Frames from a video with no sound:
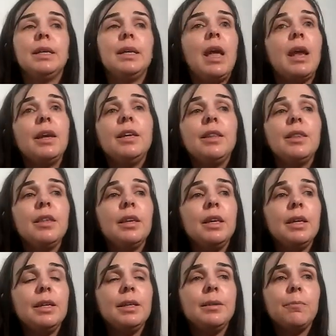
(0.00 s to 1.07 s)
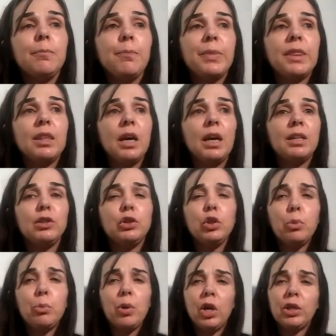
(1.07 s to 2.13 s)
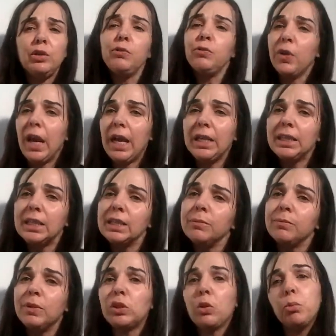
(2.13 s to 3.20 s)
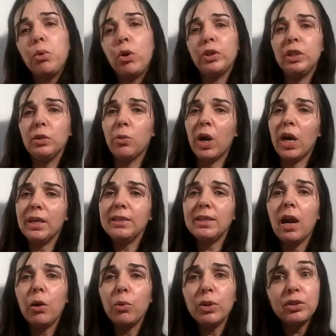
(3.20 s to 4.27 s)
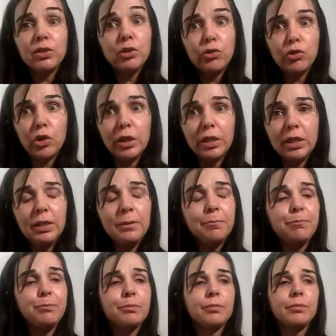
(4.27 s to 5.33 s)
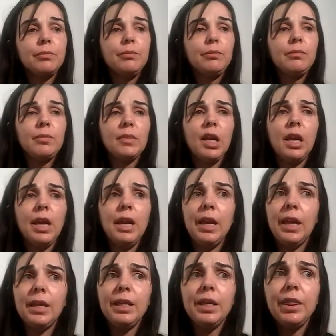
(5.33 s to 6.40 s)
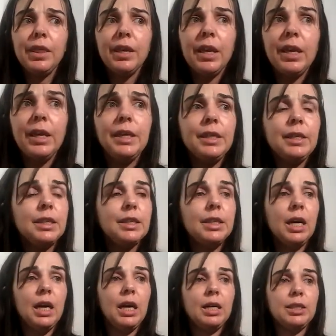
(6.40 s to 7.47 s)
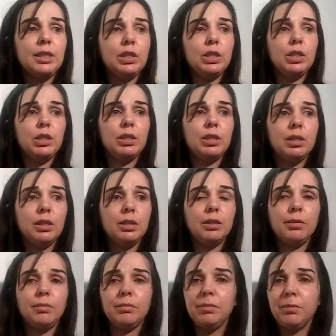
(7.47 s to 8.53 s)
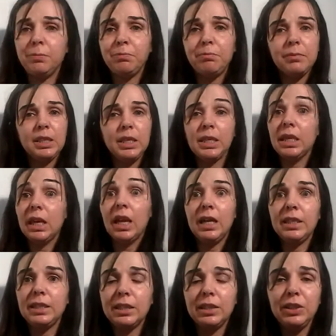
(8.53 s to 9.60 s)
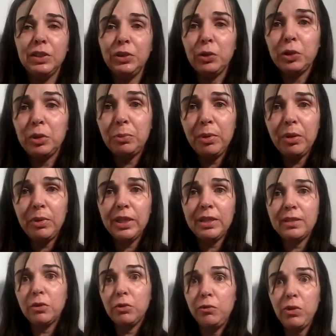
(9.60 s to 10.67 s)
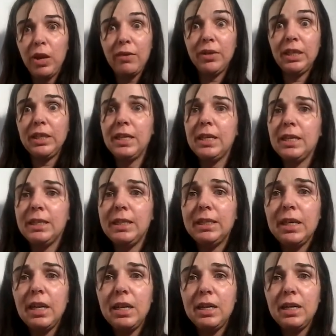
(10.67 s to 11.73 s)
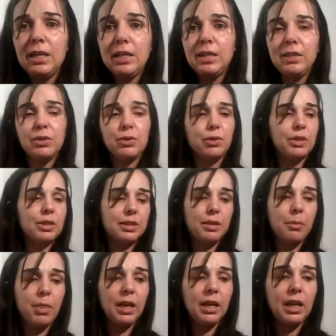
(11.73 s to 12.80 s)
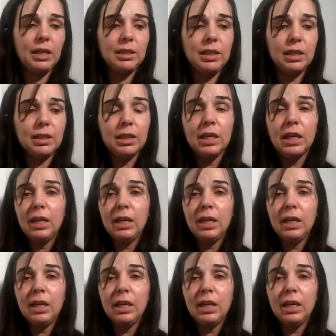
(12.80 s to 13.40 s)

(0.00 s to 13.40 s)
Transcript: anything that your body felt, so body-wise, how was the journey, anything that enlighten your spirit, so if you have any insights or something like that.